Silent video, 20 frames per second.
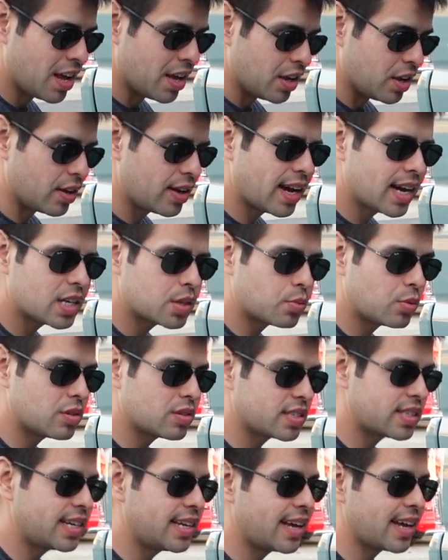you guys will
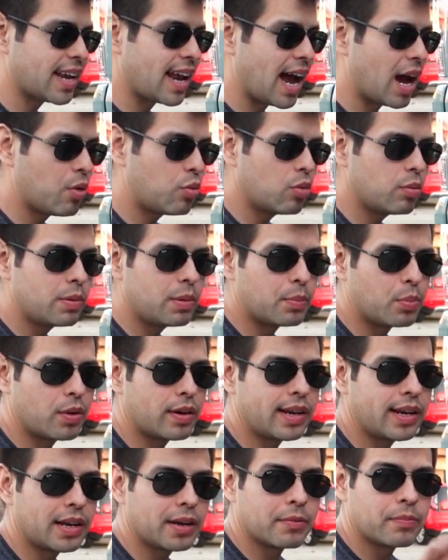see that I will be
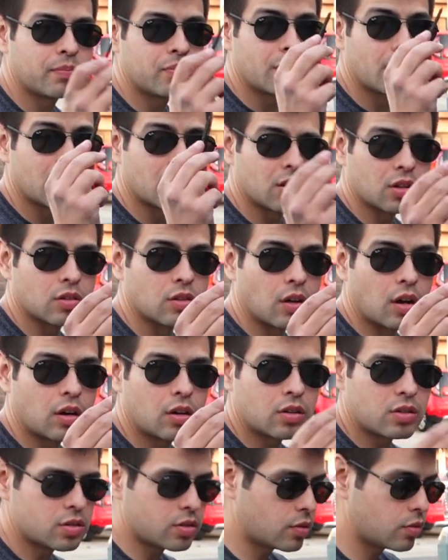putting the
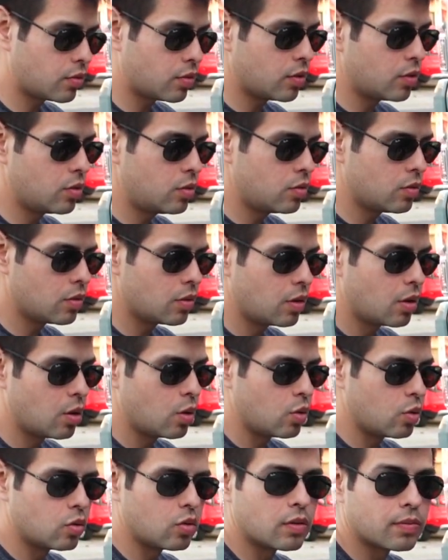longer screw
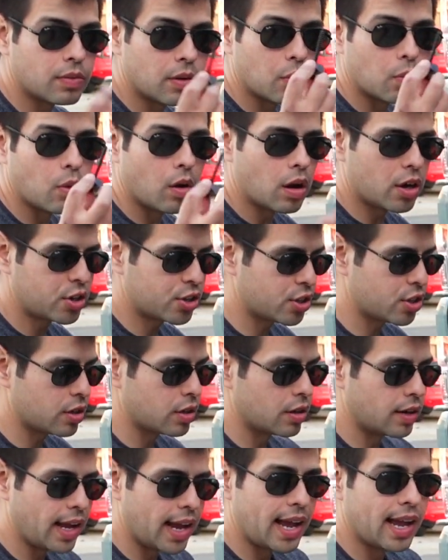with a
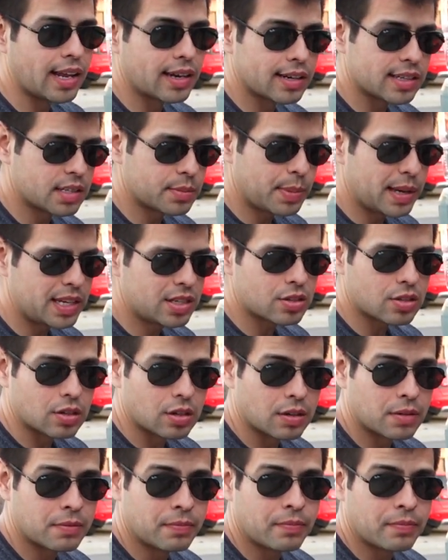washer and a spacer.